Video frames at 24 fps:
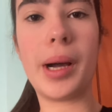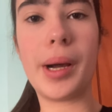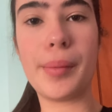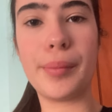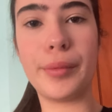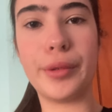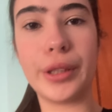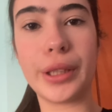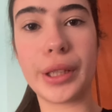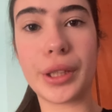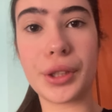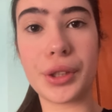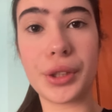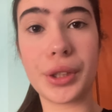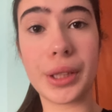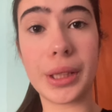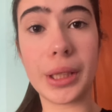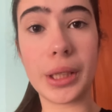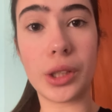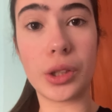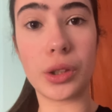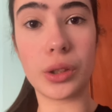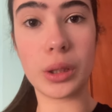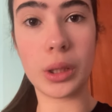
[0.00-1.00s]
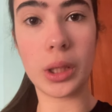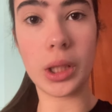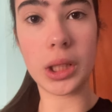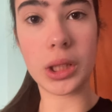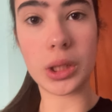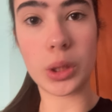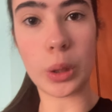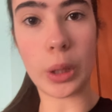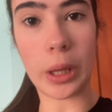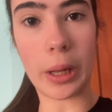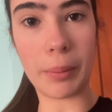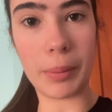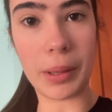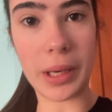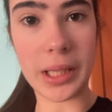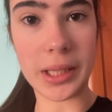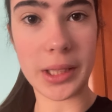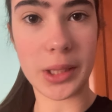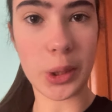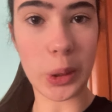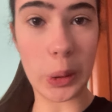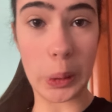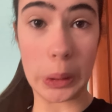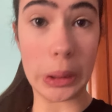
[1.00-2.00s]
I'm recording on the
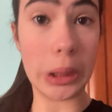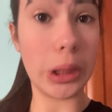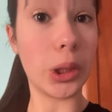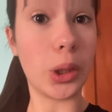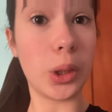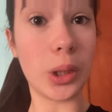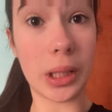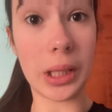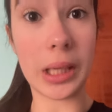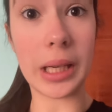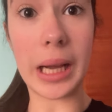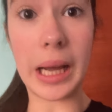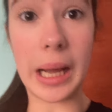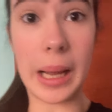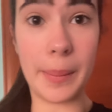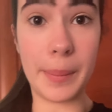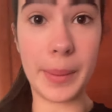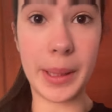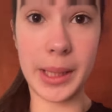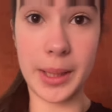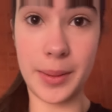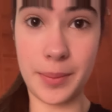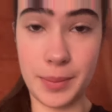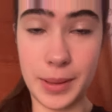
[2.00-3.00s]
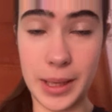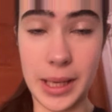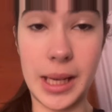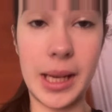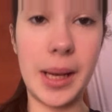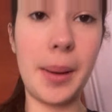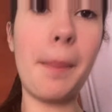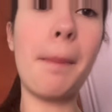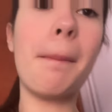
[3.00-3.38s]
tablet so don't come at me